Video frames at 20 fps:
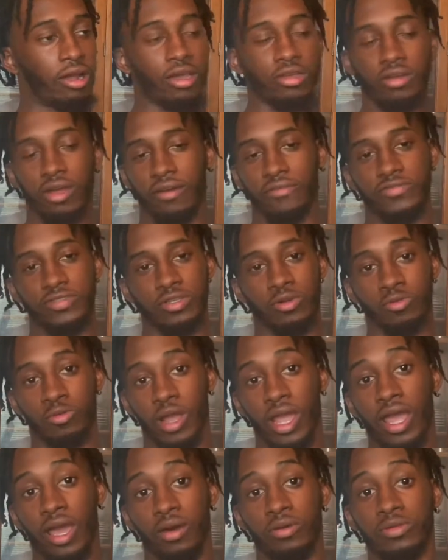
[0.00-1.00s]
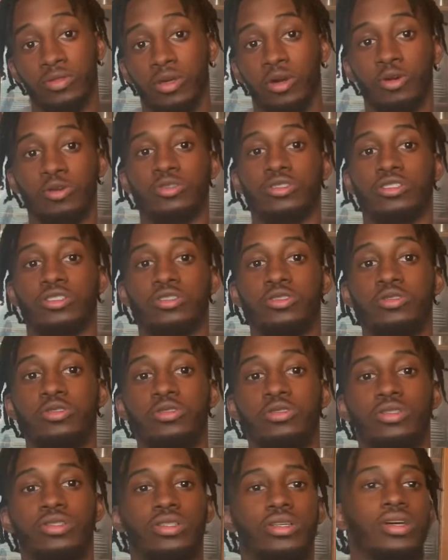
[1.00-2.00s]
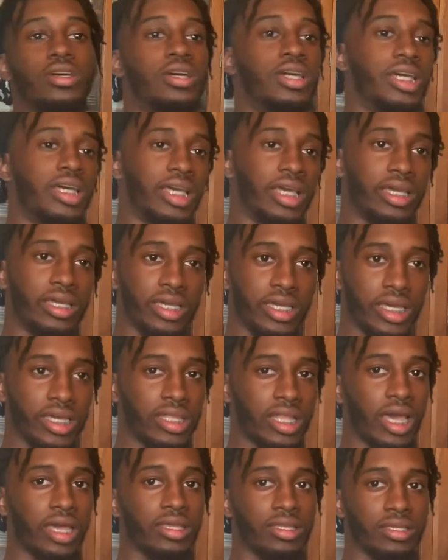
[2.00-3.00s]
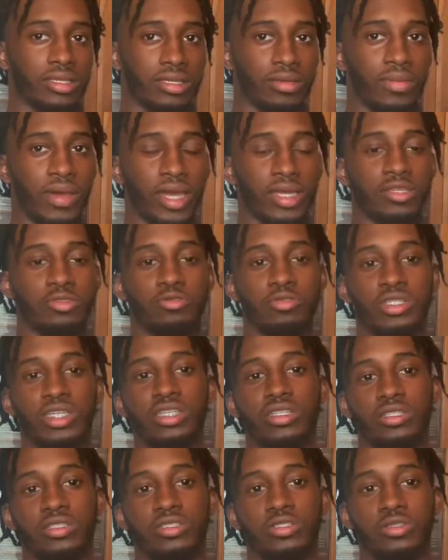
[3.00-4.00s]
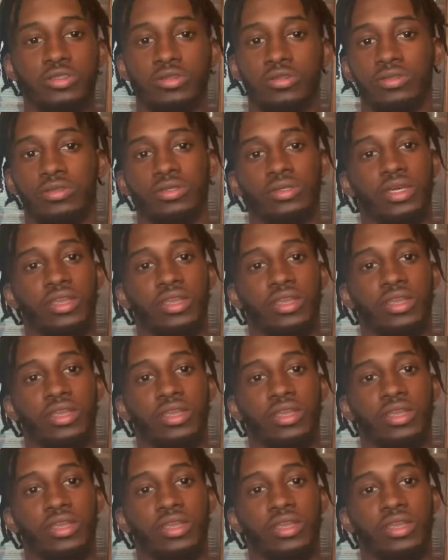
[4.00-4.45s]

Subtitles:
all your outfits around those shoes, and get like some actual decent shoes.